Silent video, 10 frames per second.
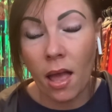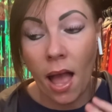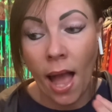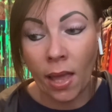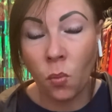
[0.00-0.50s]

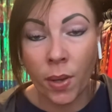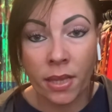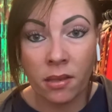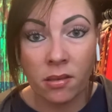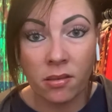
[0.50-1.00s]

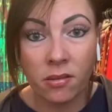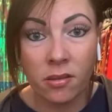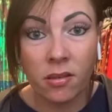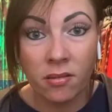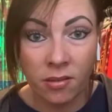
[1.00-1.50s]
eyewitness
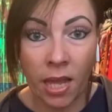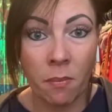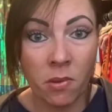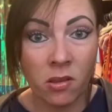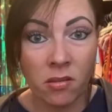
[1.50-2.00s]

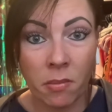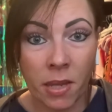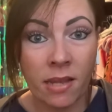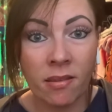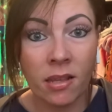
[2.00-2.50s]
statements
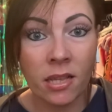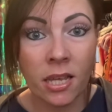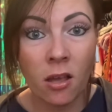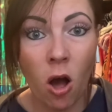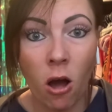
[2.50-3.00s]

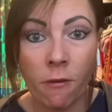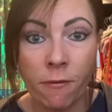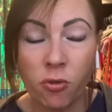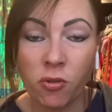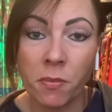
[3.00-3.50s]
immediately of
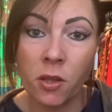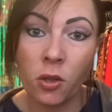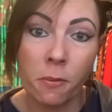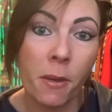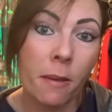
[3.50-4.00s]
some of the
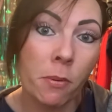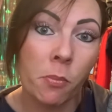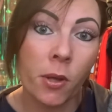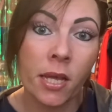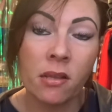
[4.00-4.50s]
other paper
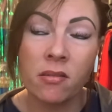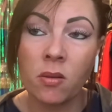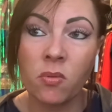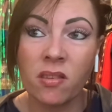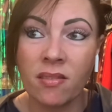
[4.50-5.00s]
boys. There
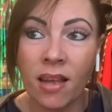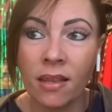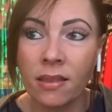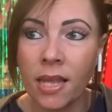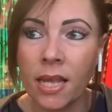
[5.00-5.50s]
was a dad
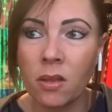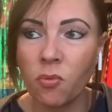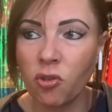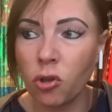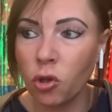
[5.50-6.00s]
there, there
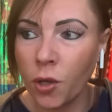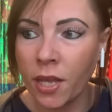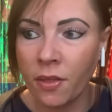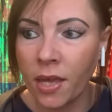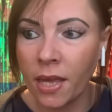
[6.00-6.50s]
was a
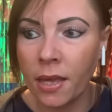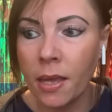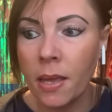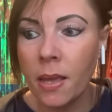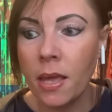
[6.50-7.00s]
lawyer there,
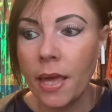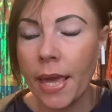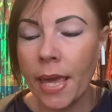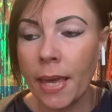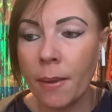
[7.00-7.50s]

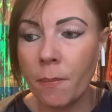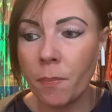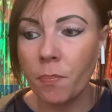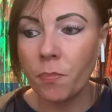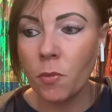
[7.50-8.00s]

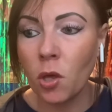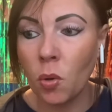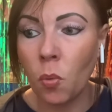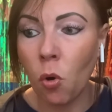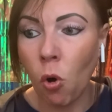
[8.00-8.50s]

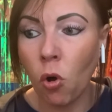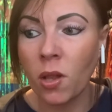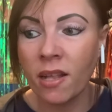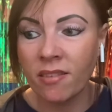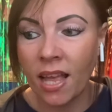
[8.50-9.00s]
who all
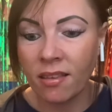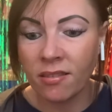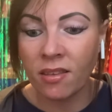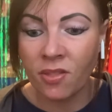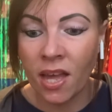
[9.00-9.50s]

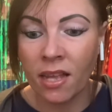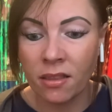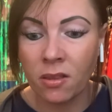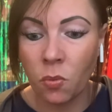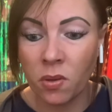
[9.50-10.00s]
attested that
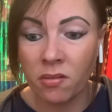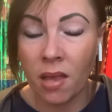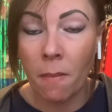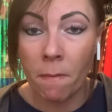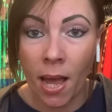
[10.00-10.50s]
there was
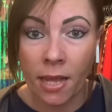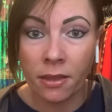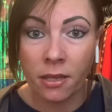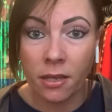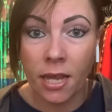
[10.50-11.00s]
a man
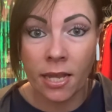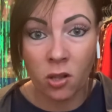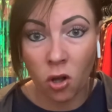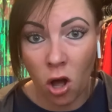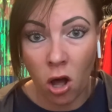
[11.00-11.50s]
in a
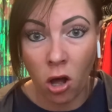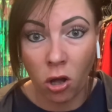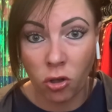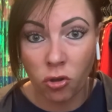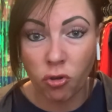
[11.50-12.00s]
car
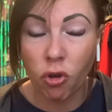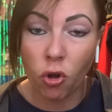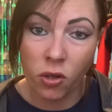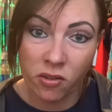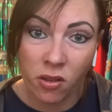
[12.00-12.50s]

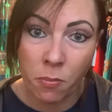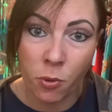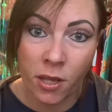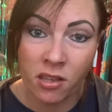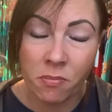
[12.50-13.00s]
talking to the
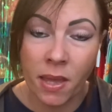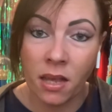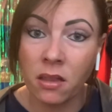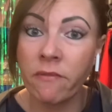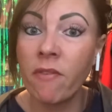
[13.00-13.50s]
boys,
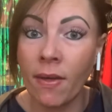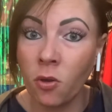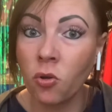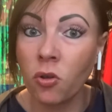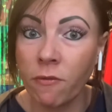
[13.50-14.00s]
making them very
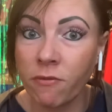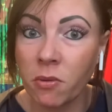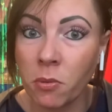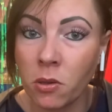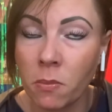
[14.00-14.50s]

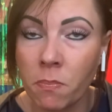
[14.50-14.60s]
uncomfortable.